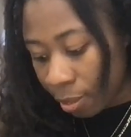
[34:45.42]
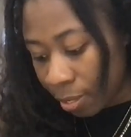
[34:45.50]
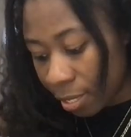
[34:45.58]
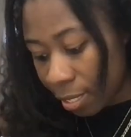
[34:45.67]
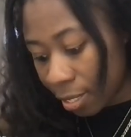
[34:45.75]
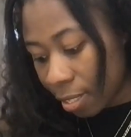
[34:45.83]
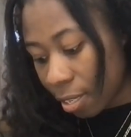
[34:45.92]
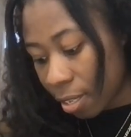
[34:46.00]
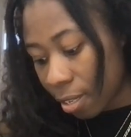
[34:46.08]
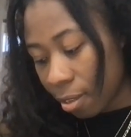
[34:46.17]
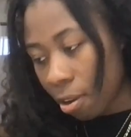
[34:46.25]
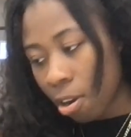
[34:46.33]
which is
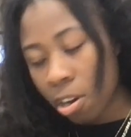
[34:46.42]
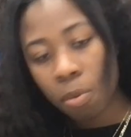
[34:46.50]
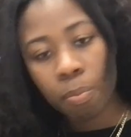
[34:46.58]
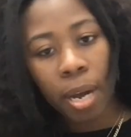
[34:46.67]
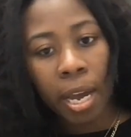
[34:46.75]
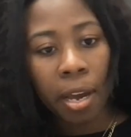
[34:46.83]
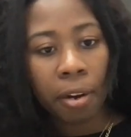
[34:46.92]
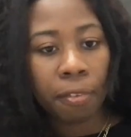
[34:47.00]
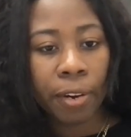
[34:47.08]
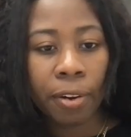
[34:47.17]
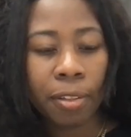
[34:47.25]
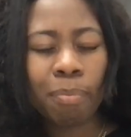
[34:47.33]
the
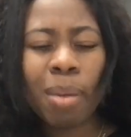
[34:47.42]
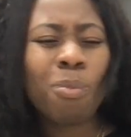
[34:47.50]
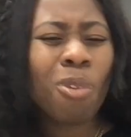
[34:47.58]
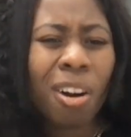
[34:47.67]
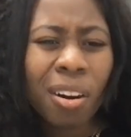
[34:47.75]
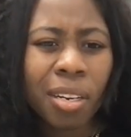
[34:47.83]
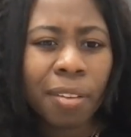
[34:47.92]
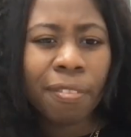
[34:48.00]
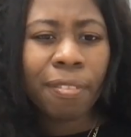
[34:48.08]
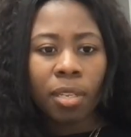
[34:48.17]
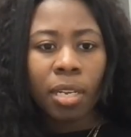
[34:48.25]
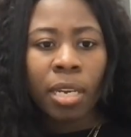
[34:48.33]
autobiography or the memoir
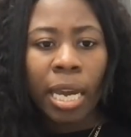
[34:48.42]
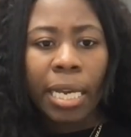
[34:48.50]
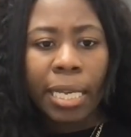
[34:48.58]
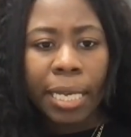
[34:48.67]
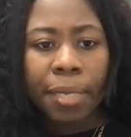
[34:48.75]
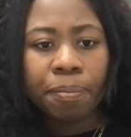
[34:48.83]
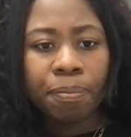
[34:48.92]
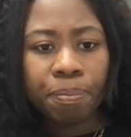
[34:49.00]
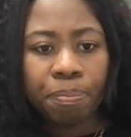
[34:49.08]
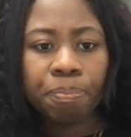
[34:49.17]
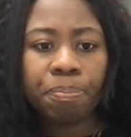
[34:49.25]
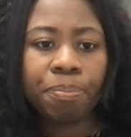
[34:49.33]
of the Nike.
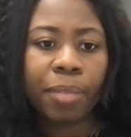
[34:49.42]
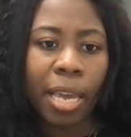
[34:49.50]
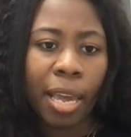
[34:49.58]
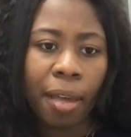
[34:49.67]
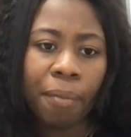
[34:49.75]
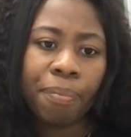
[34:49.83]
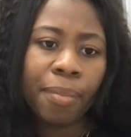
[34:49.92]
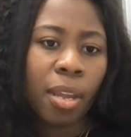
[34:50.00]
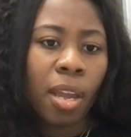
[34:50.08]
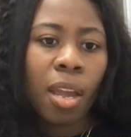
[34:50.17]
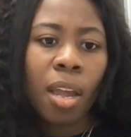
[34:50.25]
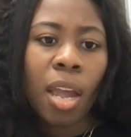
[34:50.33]
Nike. yeah. yeah
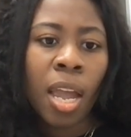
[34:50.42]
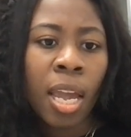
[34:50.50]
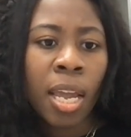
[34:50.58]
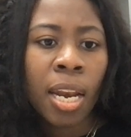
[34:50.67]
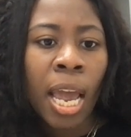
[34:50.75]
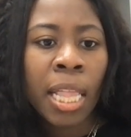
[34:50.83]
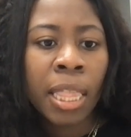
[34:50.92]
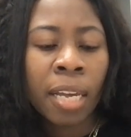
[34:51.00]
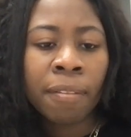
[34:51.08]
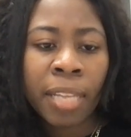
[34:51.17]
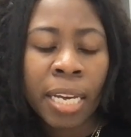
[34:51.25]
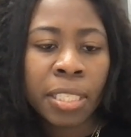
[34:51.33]
and I
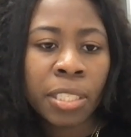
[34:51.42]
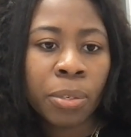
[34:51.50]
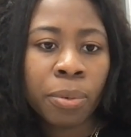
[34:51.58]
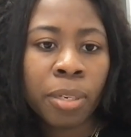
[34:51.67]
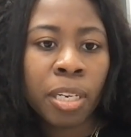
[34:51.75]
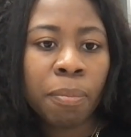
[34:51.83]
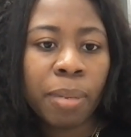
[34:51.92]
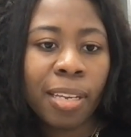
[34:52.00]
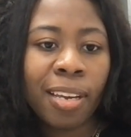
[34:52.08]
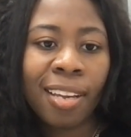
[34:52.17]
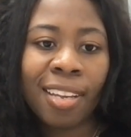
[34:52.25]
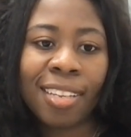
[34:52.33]
love that story
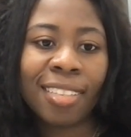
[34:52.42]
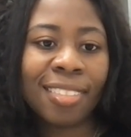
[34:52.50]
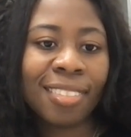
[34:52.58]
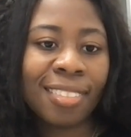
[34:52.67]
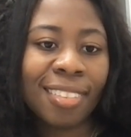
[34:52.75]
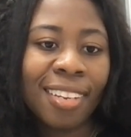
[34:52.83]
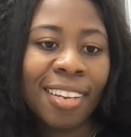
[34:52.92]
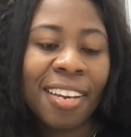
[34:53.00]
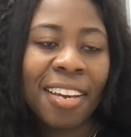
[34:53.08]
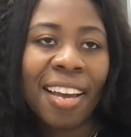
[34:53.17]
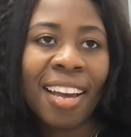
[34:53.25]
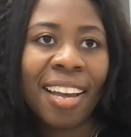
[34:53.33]
because
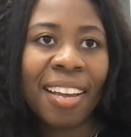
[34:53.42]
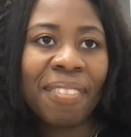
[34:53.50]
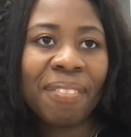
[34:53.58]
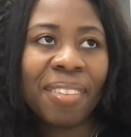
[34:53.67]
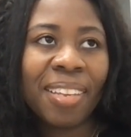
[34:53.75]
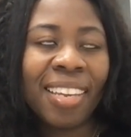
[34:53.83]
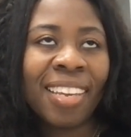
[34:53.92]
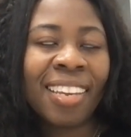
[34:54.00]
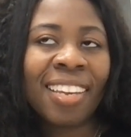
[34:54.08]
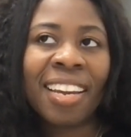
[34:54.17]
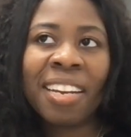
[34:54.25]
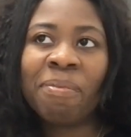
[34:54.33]
um,
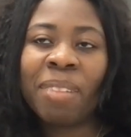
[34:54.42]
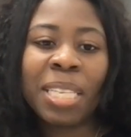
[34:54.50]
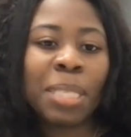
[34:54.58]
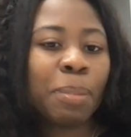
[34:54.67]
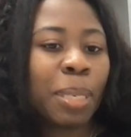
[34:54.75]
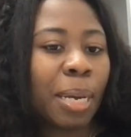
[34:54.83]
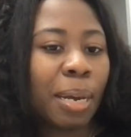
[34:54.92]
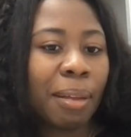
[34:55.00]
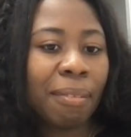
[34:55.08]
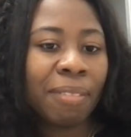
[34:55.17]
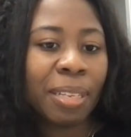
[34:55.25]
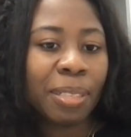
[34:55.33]
it kind of makes me
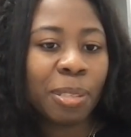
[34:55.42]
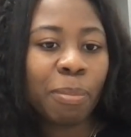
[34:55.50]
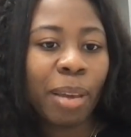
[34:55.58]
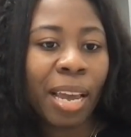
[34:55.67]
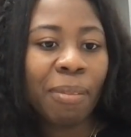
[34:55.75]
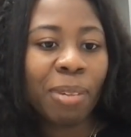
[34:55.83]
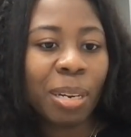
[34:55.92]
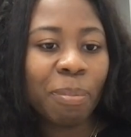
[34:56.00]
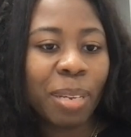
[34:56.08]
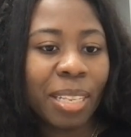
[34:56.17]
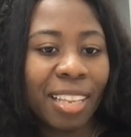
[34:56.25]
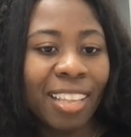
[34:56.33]
not feel so bad when I'm in